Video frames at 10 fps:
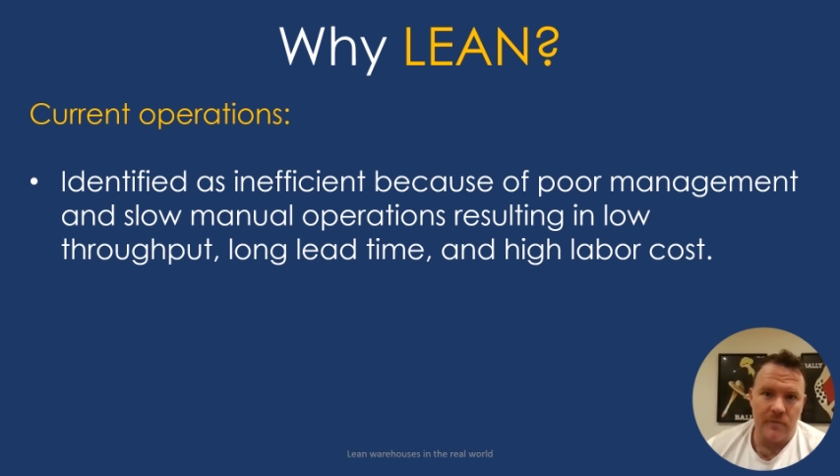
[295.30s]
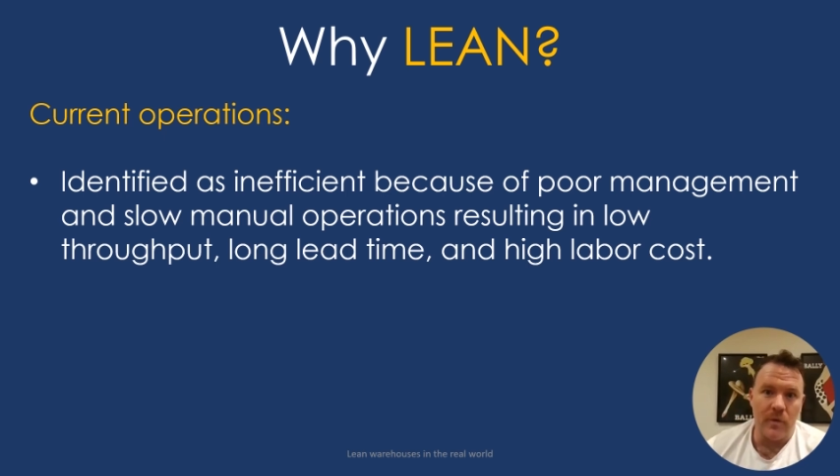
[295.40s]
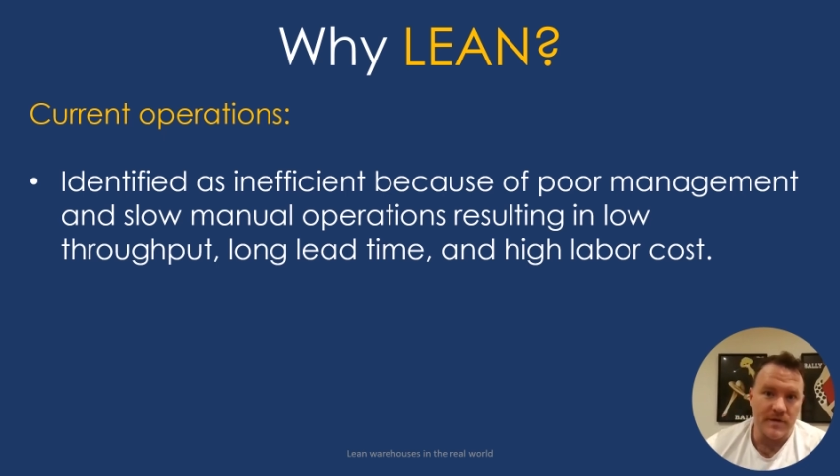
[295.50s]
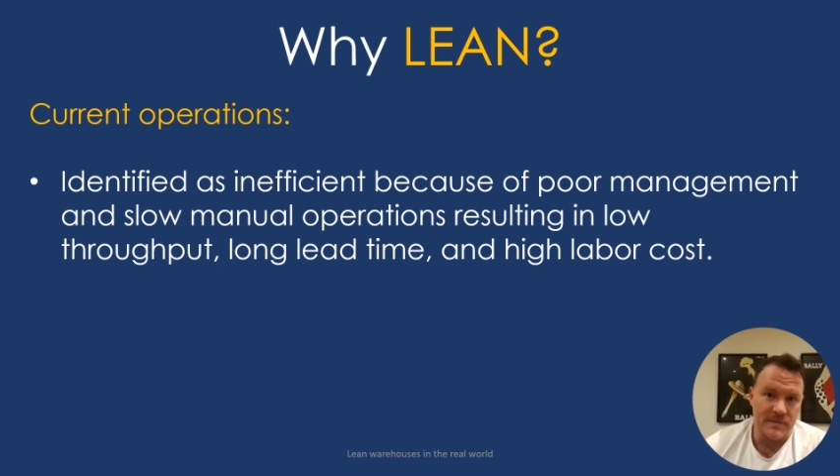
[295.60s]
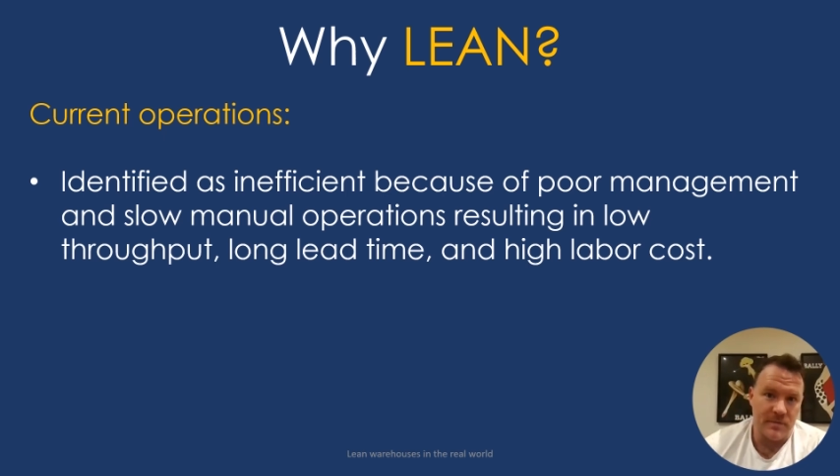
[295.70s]

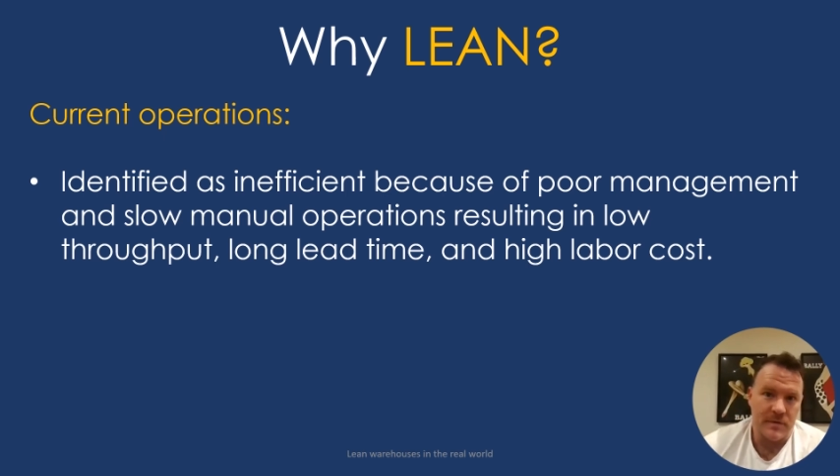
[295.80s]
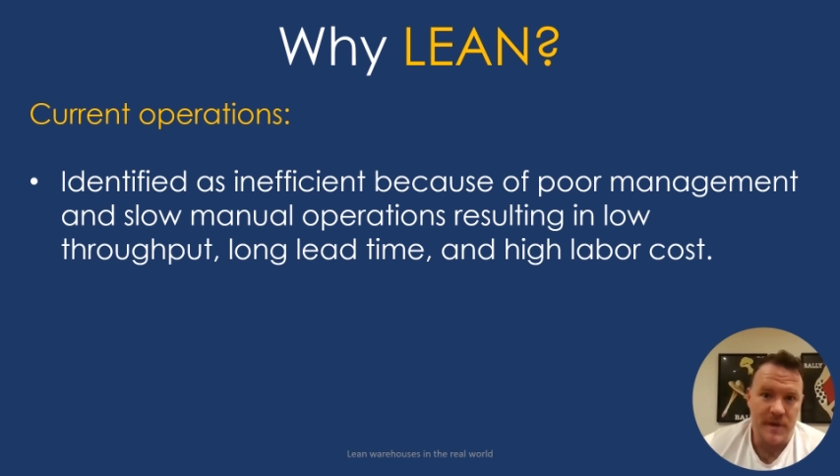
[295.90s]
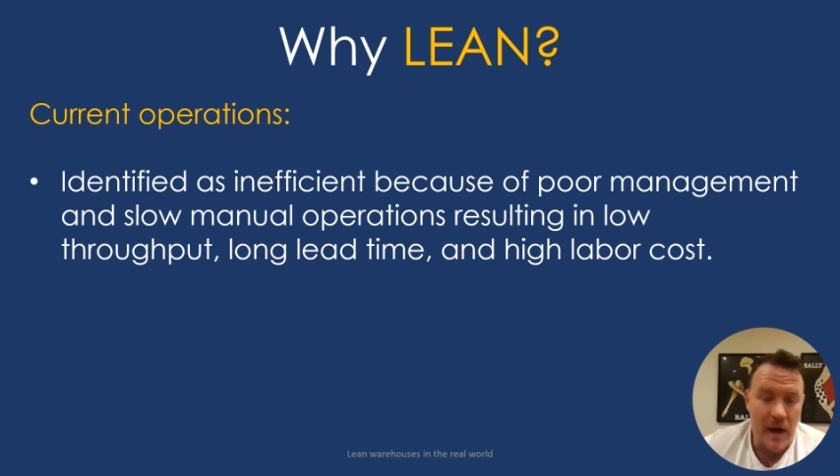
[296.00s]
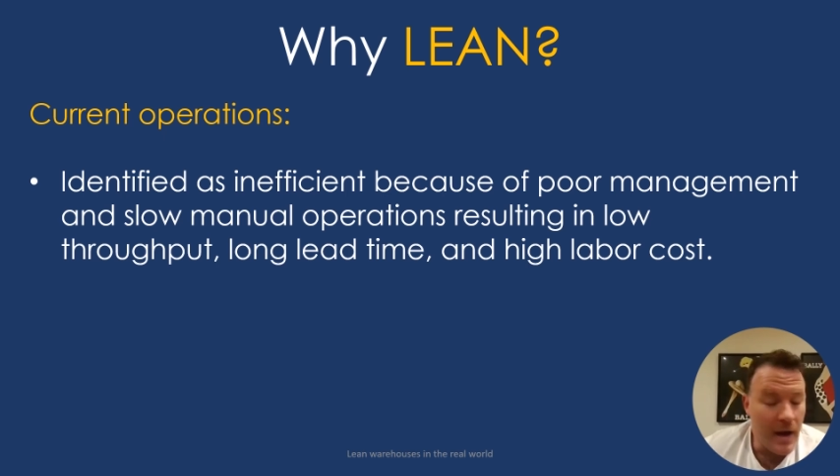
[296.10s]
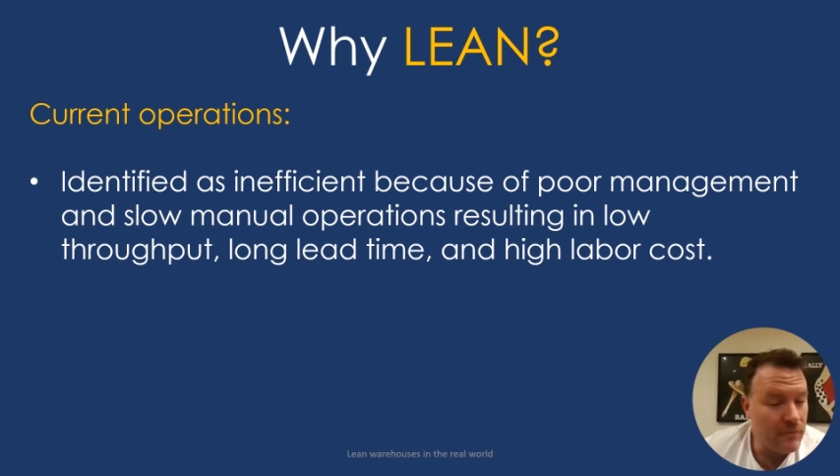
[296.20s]
for this
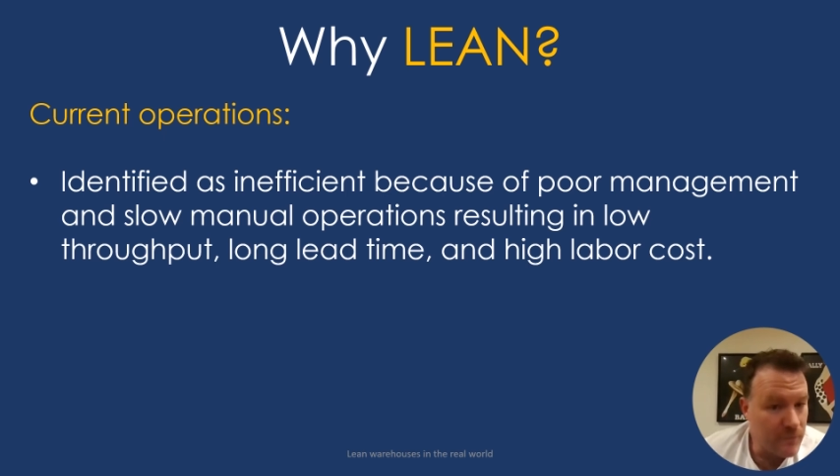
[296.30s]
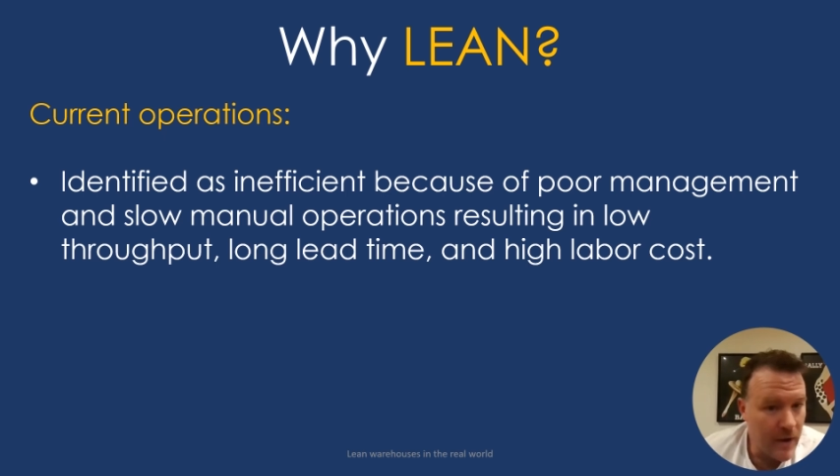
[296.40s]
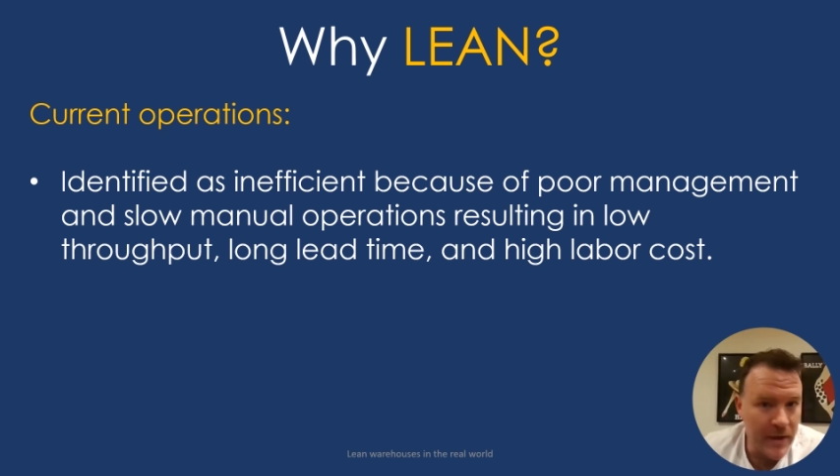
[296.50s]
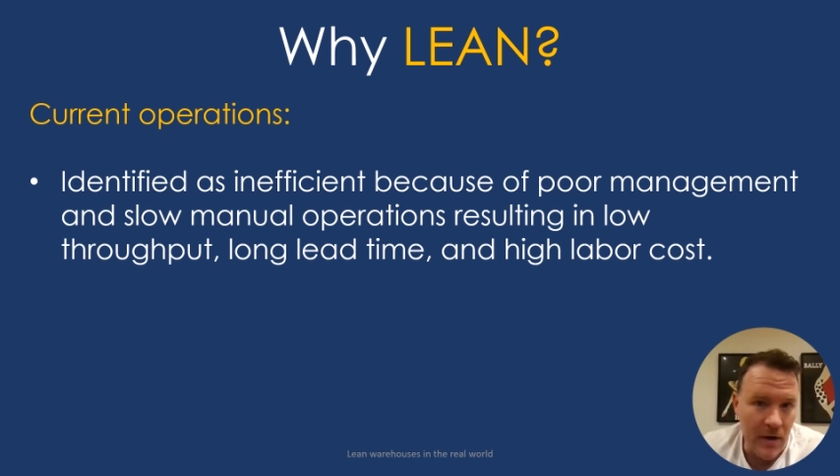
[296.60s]
process.